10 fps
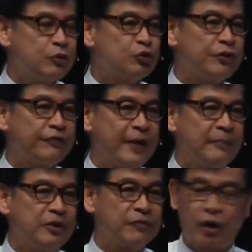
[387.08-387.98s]
into the
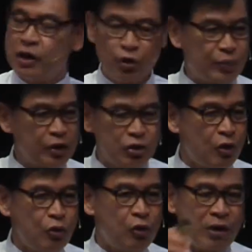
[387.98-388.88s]
family of God. We are
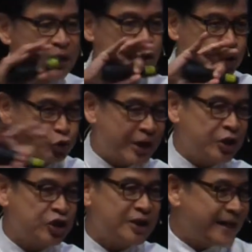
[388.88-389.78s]
no longer
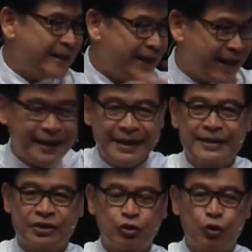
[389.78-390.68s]
strangers and
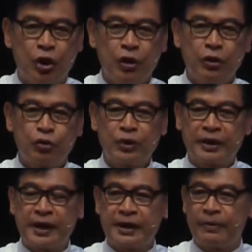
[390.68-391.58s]
aliens to the
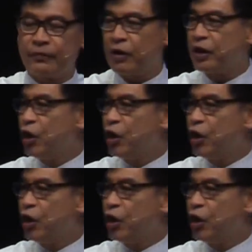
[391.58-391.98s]
kingdom of God.